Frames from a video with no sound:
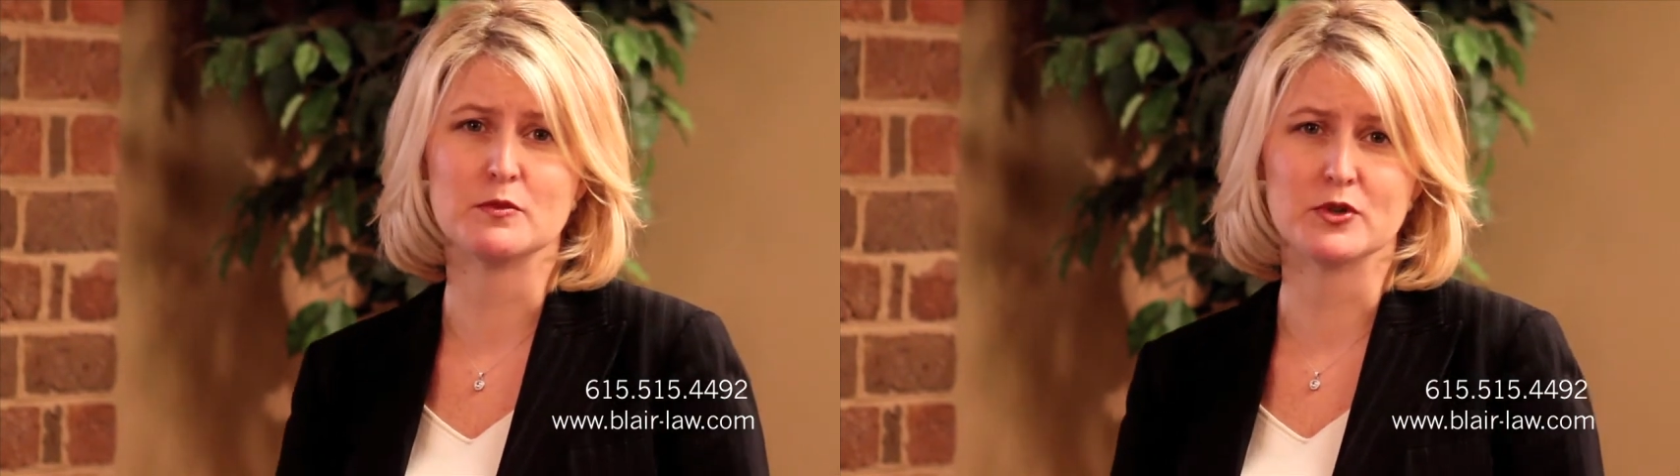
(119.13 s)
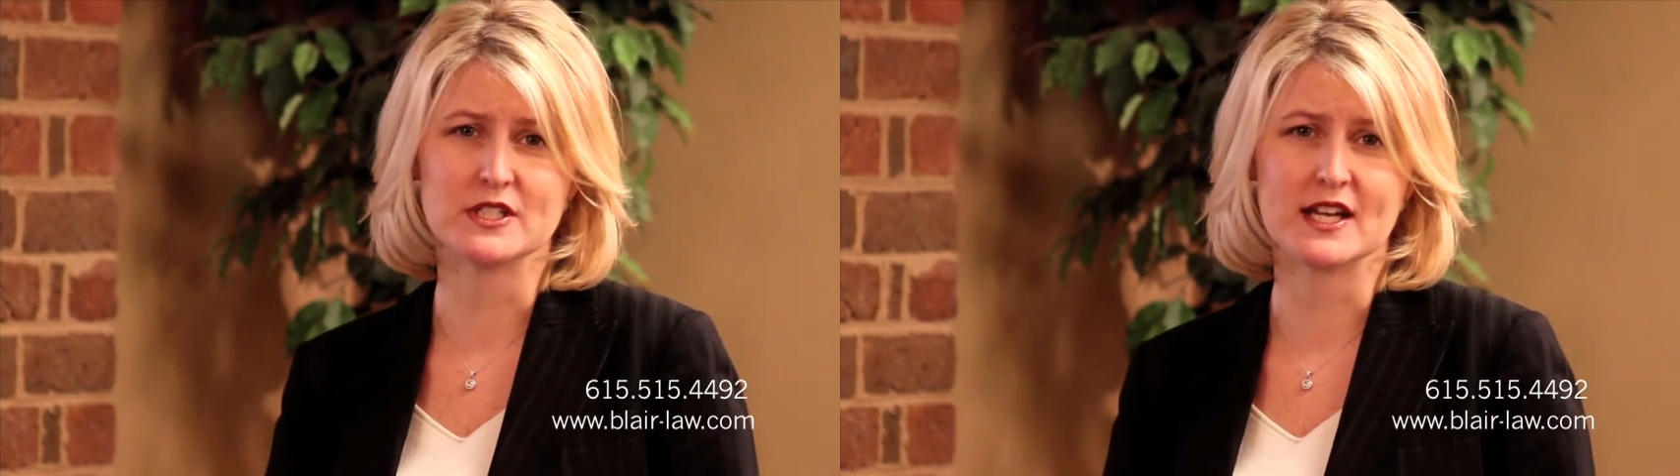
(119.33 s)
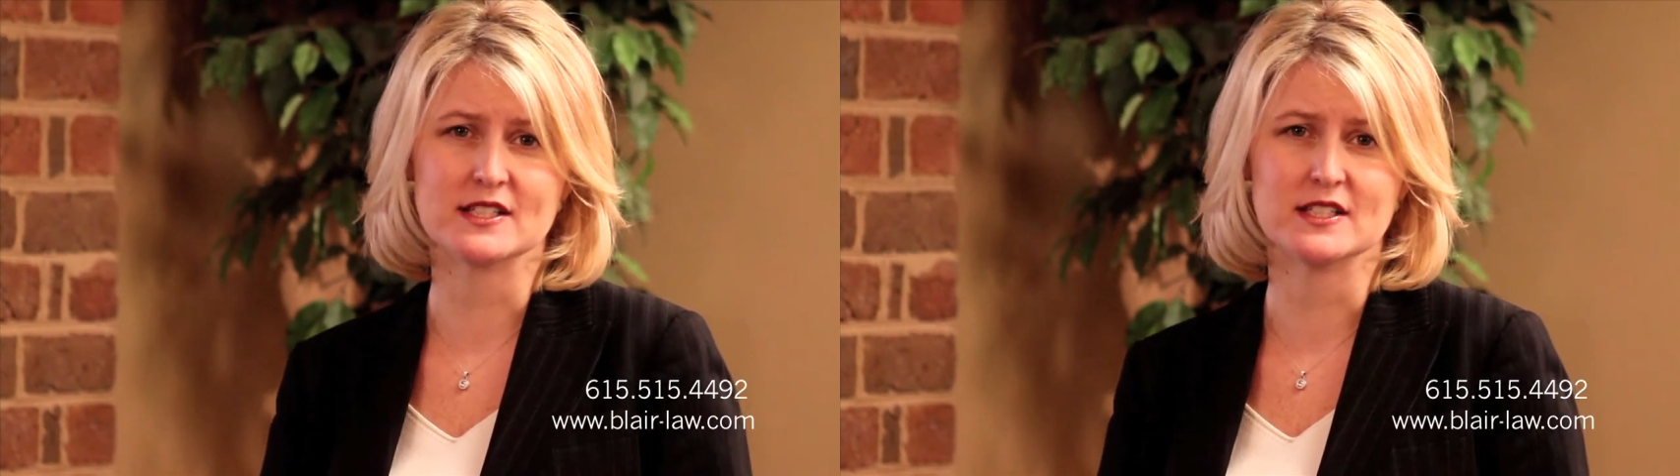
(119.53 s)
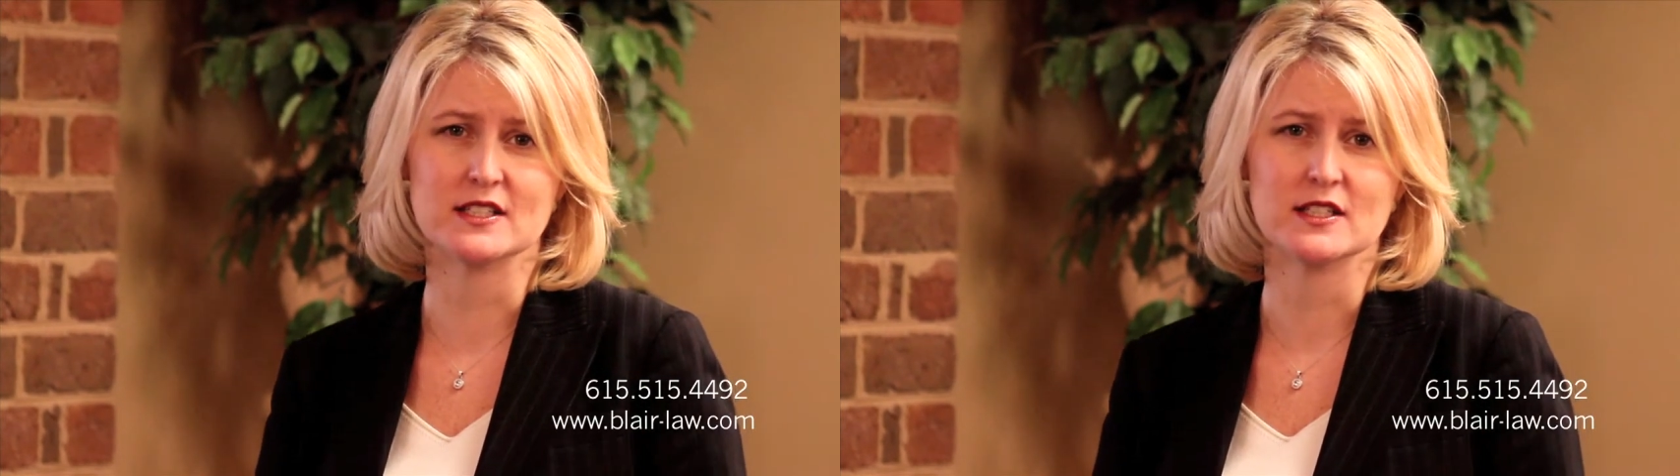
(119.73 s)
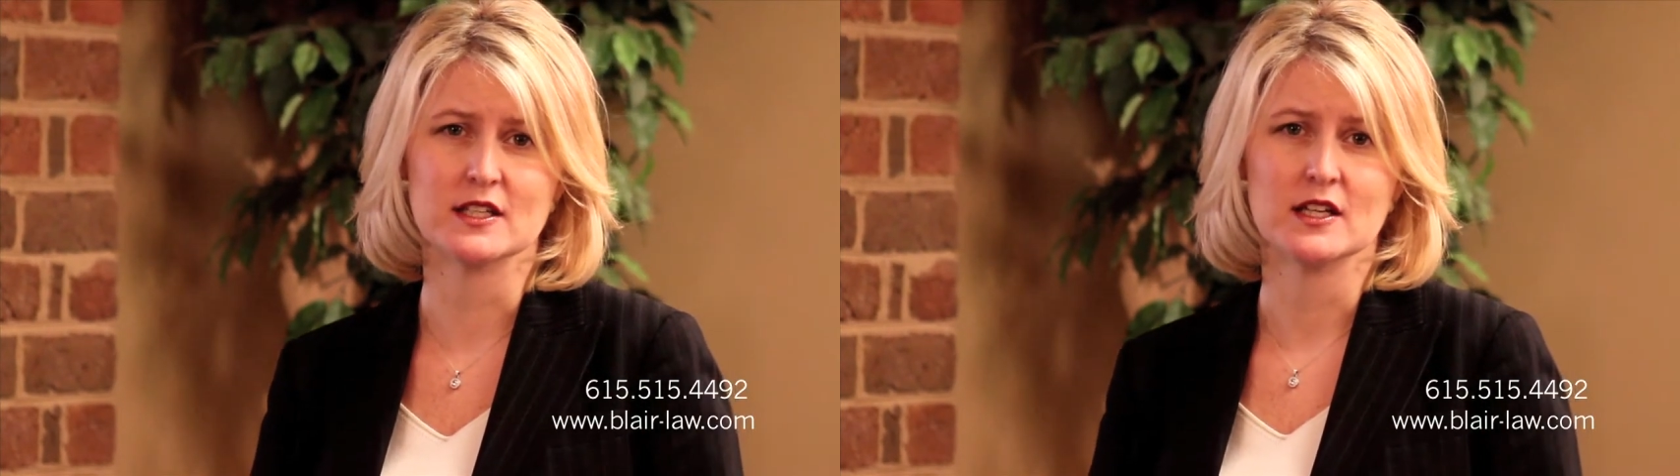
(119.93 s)
protected.
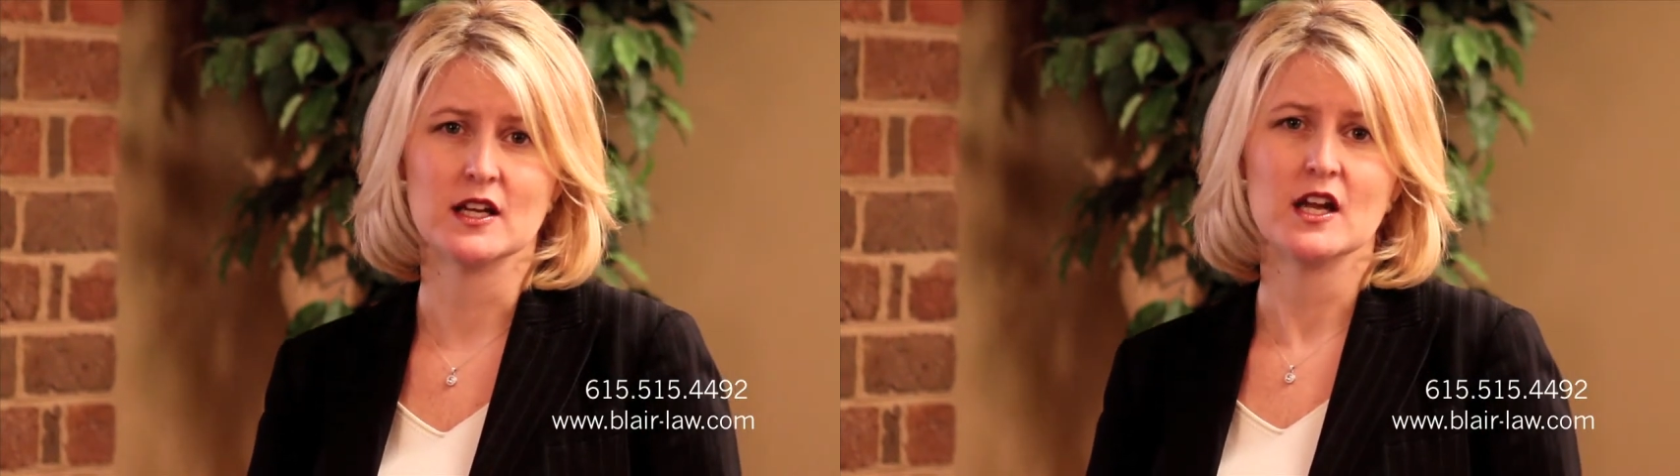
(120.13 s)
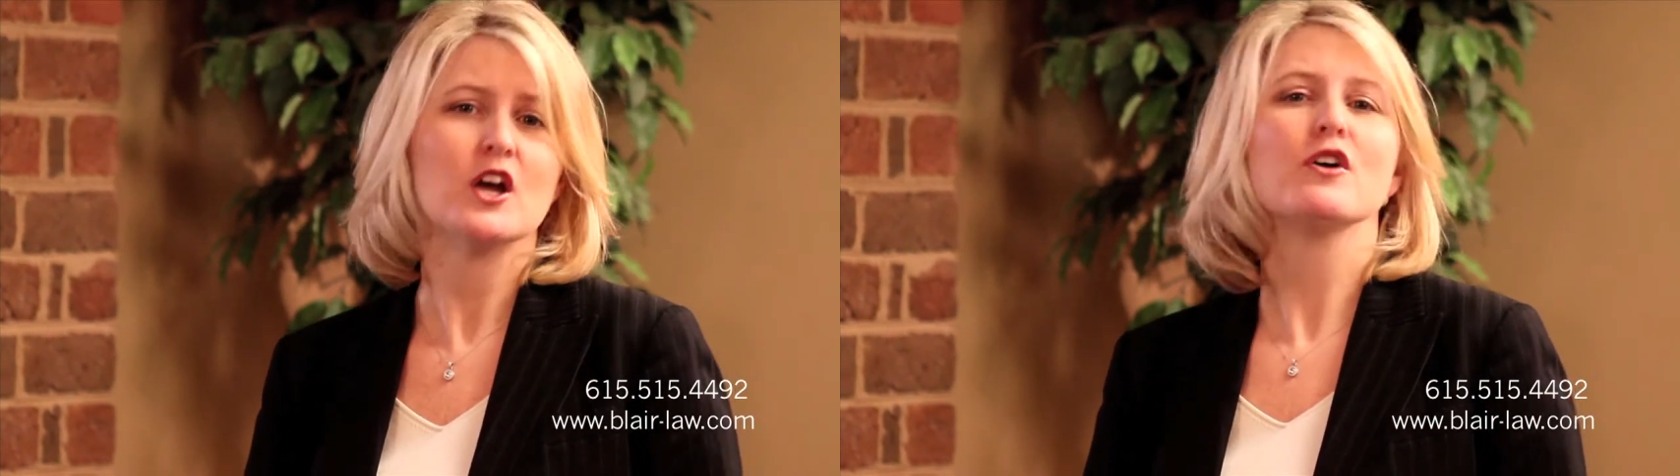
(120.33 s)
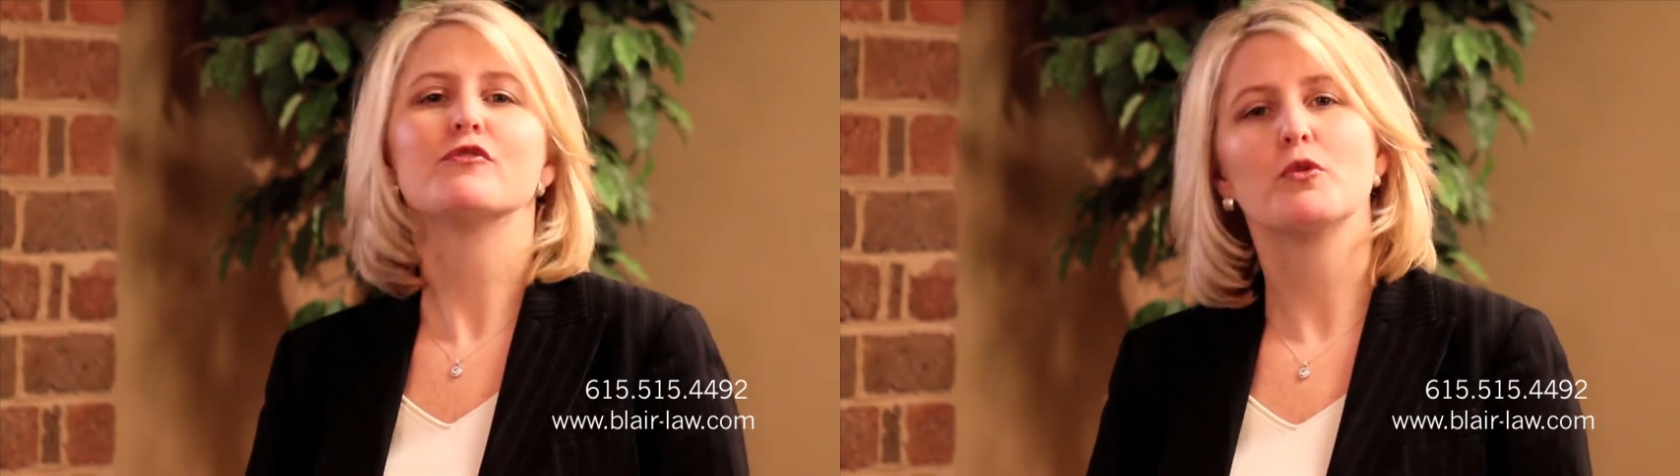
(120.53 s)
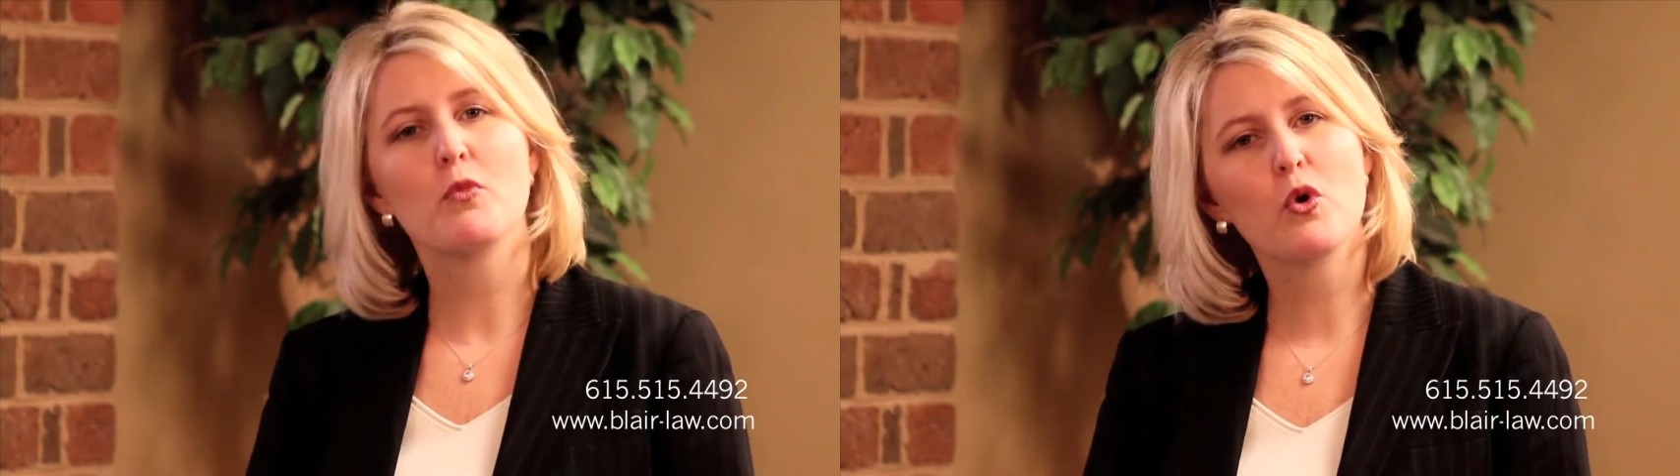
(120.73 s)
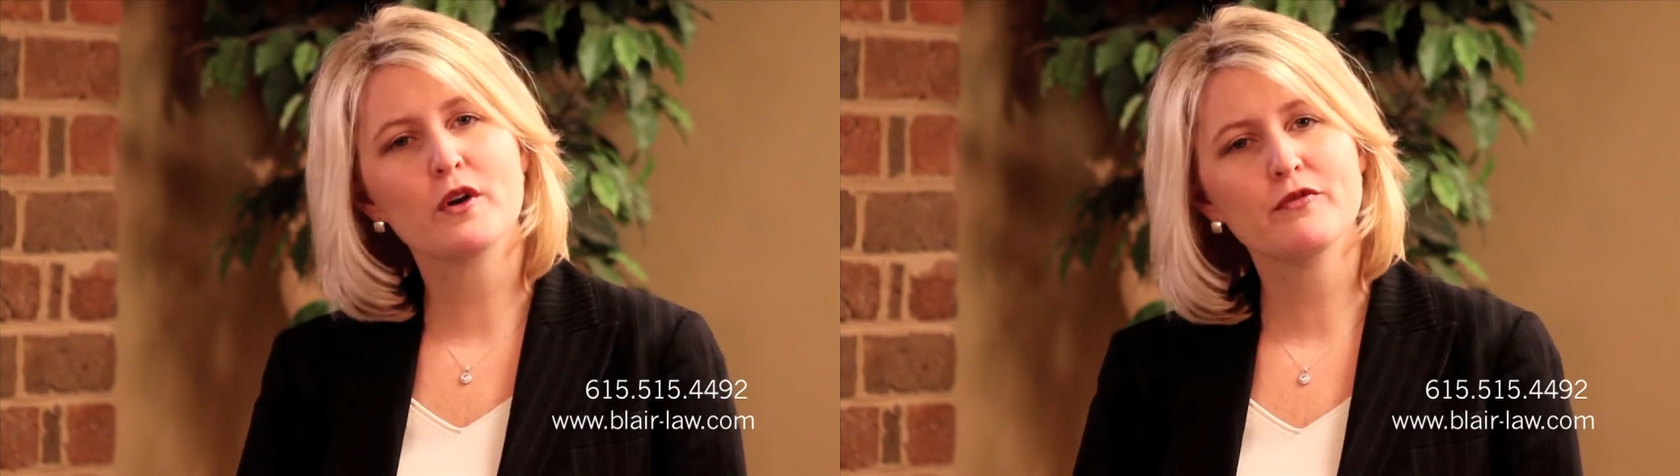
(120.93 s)
For
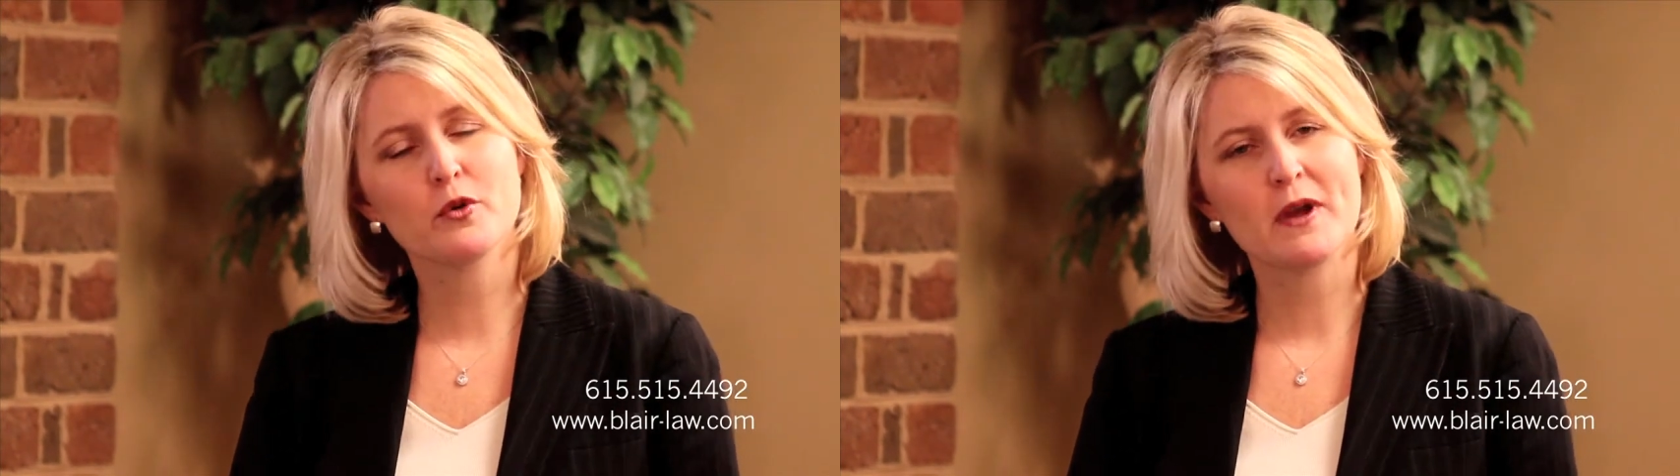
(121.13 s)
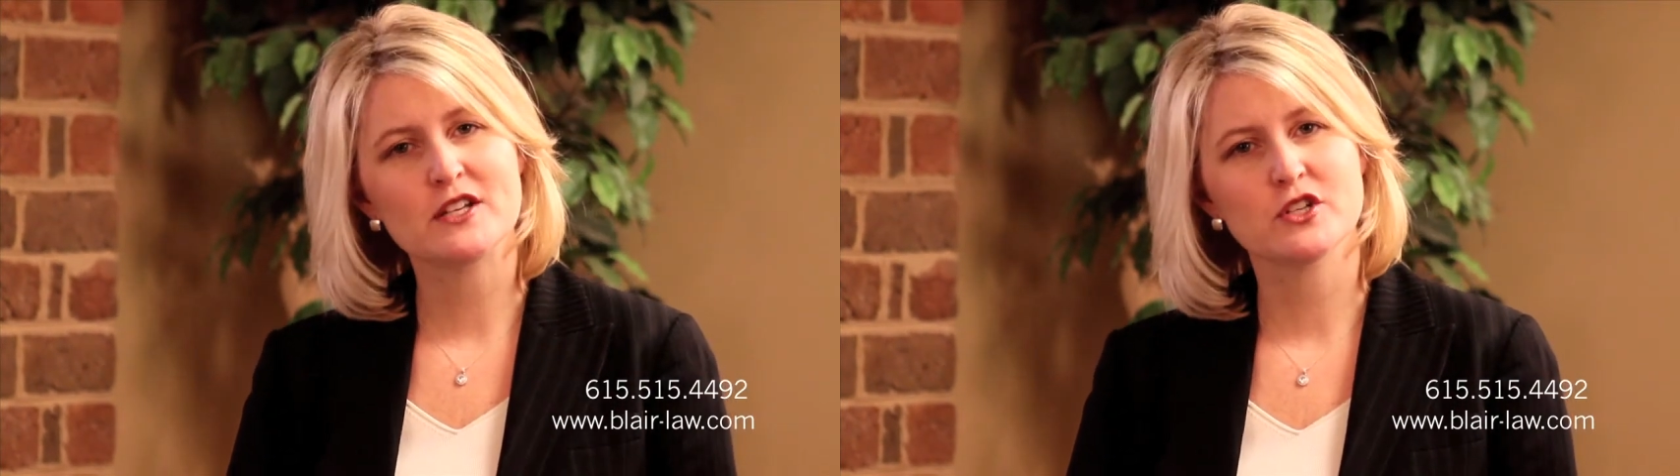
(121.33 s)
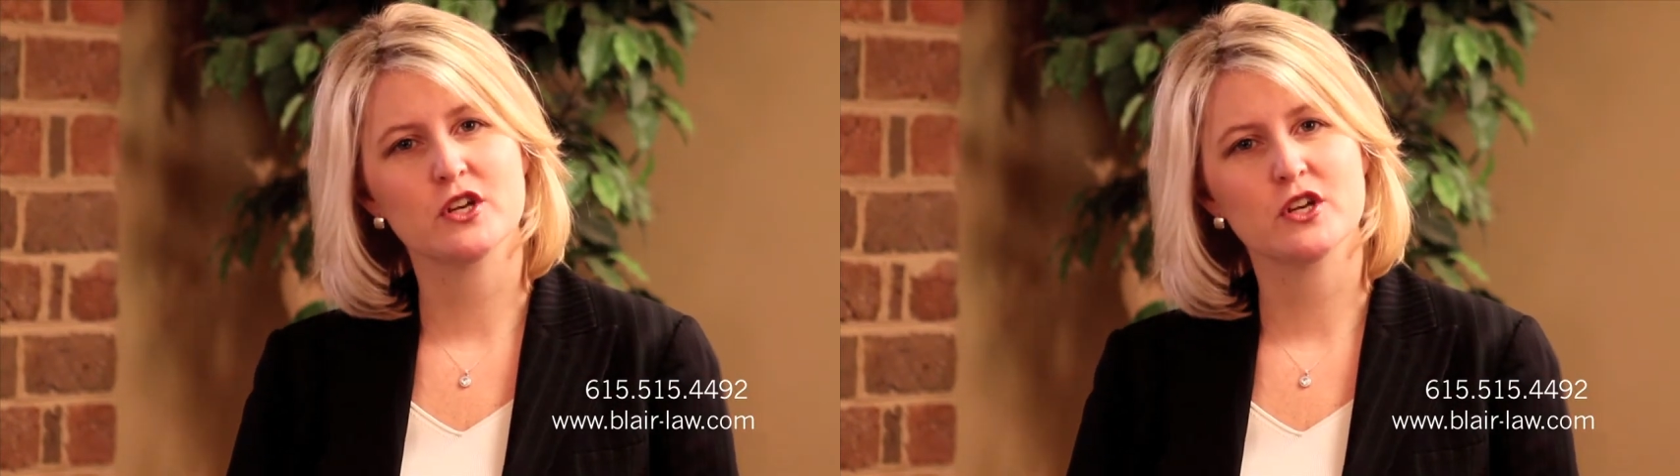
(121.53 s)
more information